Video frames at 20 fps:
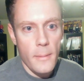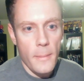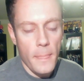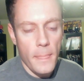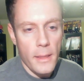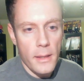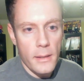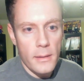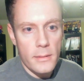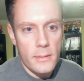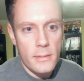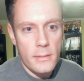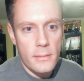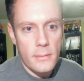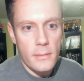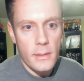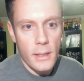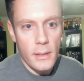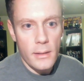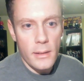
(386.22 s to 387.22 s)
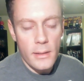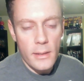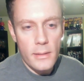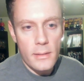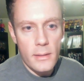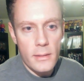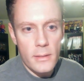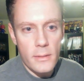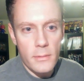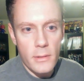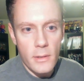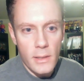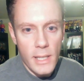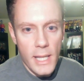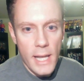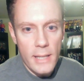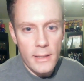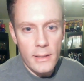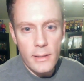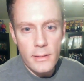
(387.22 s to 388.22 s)
this Antithesis of
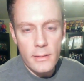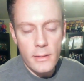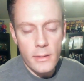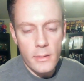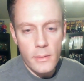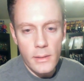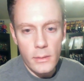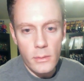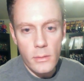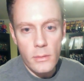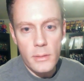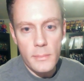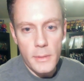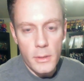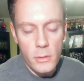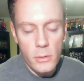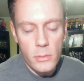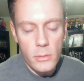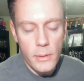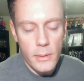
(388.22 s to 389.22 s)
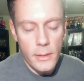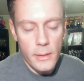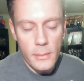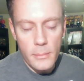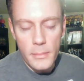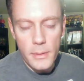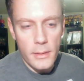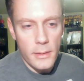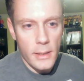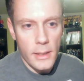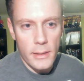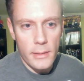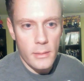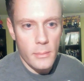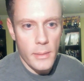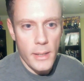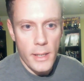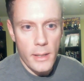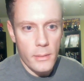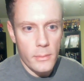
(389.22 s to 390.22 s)
Galactus, you know, like do something cool with him, but like the
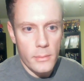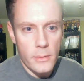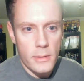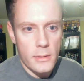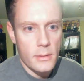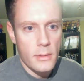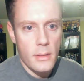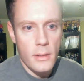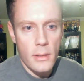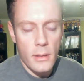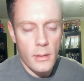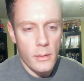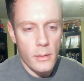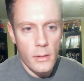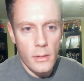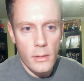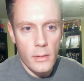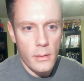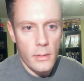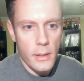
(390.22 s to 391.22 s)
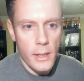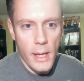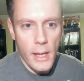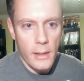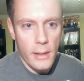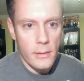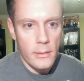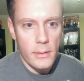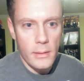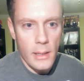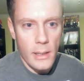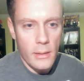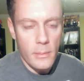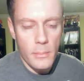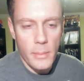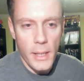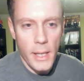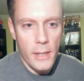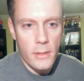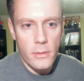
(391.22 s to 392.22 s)
battle was not a
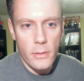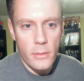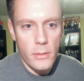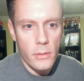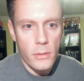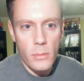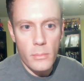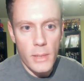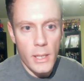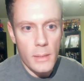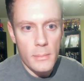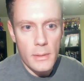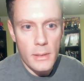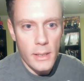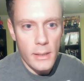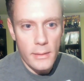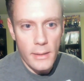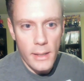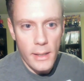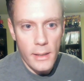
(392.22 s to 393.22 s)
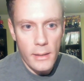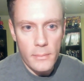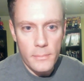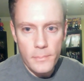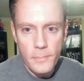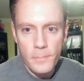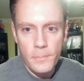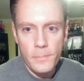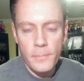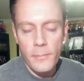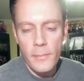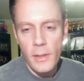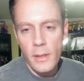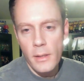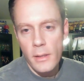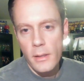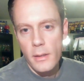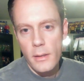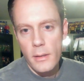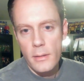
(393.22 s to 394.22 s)
page or two maybe at that.
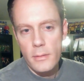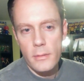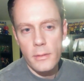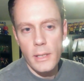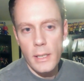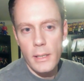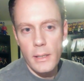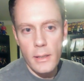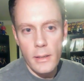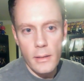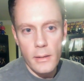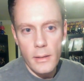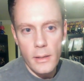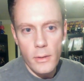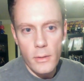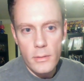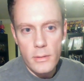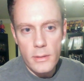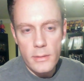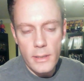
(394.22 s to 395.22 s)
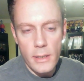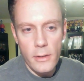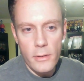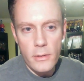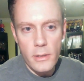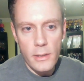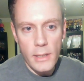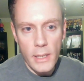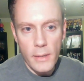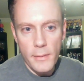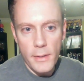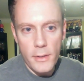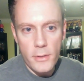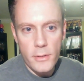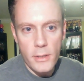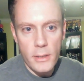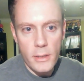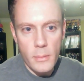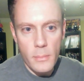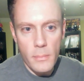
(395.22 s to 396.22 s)
So they use this energy, negative
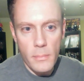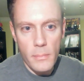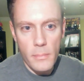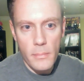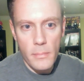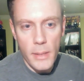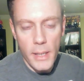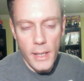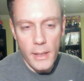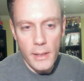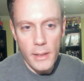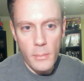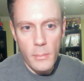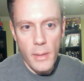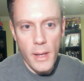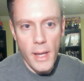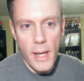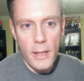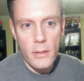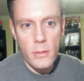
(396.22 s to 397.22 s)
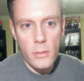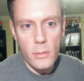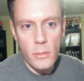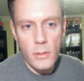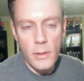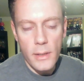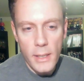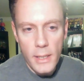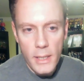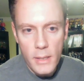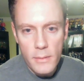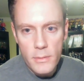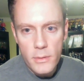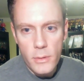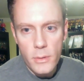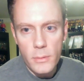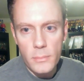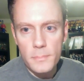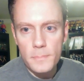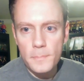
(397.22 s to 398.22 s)
energy, to ban him back to the negative
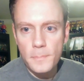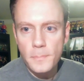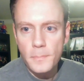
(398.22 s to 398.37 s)
zone.